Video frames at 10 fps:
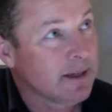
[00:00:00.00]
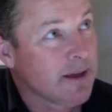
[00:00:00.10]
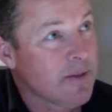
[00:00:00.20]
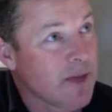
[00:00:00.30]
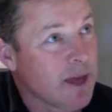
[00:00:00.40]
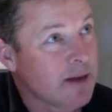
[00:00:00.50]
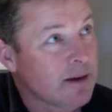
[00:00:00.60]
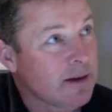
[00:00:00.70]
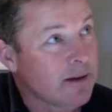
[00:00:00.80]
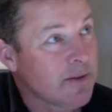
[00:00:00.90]

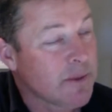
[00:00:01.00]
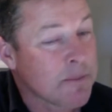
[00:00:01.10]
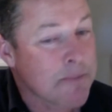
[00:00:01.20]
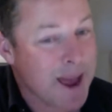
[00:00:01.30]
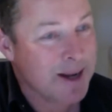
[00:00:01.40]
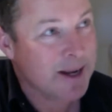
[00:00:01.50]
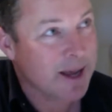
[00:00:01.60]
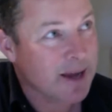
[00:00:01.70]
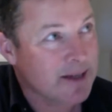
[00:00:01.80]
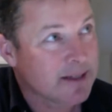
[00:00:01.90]
then the
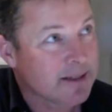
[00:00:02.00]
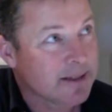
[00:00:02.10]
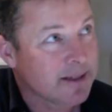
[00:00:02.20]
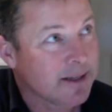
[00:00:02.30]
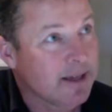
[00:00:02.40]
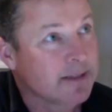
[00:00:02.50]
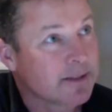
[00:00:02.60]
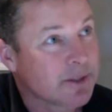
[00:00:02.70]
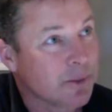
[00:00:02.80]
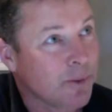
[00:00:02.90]
mandate
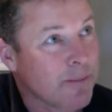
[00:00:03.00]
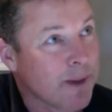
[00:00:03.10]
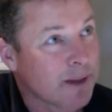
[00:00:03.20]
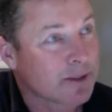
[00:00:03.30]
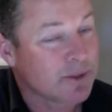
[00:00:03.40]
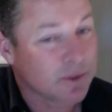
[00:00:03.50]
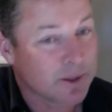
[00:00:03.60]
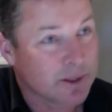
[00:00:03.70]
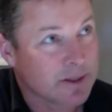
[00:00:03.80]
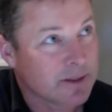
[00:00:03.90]
is that we must do
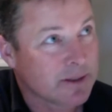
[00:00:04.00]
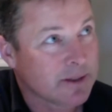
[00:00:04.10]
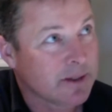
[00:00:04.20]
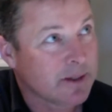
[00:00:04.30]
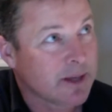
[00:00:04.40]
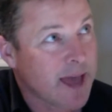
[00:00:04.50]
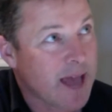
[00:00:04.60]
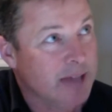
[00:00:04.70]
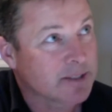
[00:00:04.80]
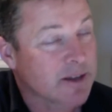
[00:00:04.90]
it
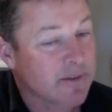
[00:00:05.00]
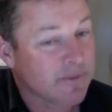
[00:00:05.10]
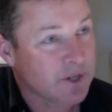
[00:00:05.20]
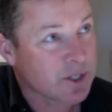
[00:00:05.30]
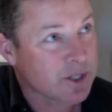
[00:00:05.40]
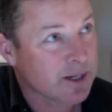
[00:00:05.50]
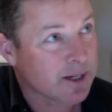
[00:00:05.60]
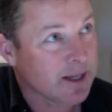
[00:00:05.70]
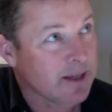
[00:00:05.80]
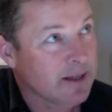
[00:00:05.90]
as
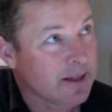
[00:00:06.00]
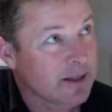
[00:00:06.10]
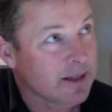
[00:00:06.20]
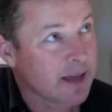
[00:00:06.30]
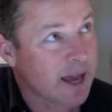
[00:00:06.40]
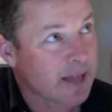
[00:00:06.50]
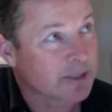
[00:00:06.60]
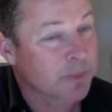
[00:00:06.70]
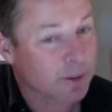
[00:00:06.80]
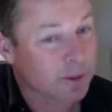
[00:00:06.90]
efficiently as
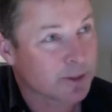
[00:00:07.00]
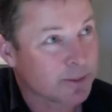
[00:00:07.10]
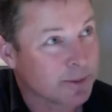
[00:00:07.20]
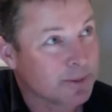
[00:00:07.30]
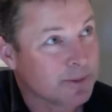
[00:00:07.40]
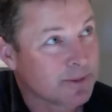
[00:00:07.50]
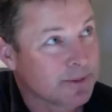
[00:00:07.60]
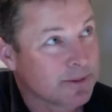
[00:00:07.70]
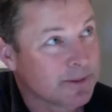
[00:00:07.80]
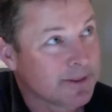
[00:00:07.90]
possible.
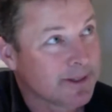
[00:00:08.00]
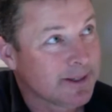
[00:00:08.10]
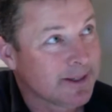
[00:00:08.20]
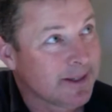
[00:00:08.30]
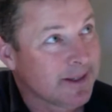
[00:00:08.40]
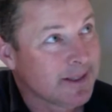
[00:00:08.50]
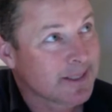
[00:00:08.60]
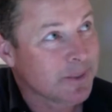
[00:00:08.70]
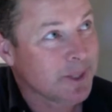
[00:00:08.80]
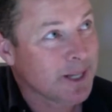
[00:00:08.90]

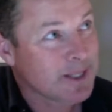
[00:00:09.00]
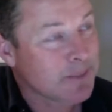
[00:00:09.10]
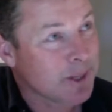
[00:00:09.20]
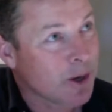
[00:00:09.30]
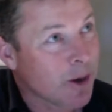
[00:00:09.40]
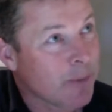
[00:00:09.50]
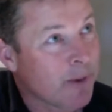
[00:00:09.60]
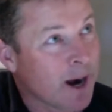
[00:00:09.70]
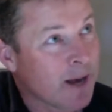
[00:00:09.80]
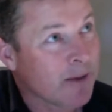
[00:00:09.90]
So we need to be
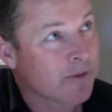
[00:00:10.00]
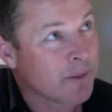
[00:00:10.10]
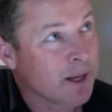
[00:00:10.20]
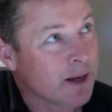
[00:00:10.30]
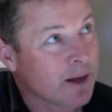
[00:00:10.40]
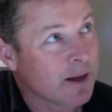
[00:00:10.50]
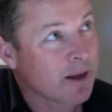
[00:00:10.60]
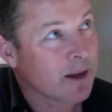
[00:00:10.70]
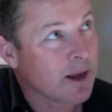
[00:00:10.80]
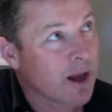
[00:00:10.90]
operating from an
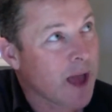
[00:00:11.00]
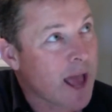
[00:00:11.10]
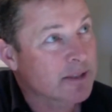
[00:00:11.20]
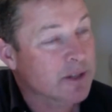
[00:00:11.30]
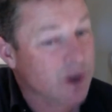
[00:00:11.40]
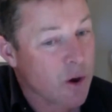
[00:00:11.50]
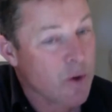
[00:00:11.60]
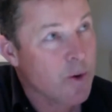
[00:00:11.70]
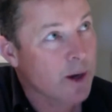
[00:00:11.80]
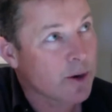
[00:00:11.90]
you know, as
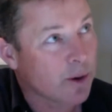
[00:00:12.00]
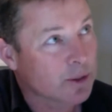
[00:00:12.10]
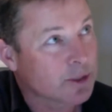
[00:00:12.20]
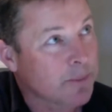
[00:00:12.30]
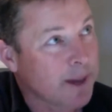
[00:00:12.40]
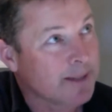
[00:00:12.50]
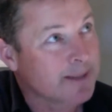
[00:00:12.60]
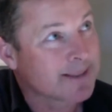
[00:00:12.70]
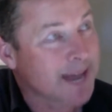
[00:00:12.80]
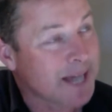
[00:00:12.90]
low a cost
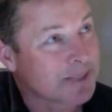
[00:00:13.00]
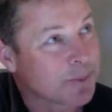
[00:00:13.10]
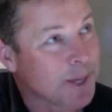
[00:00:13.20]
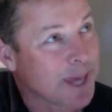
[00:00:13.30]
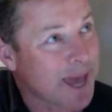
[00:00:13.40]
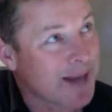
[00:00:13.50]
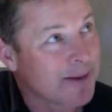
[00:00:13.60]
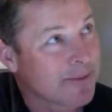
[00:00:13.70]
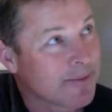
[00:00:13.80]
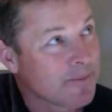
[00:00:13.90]
base as we can,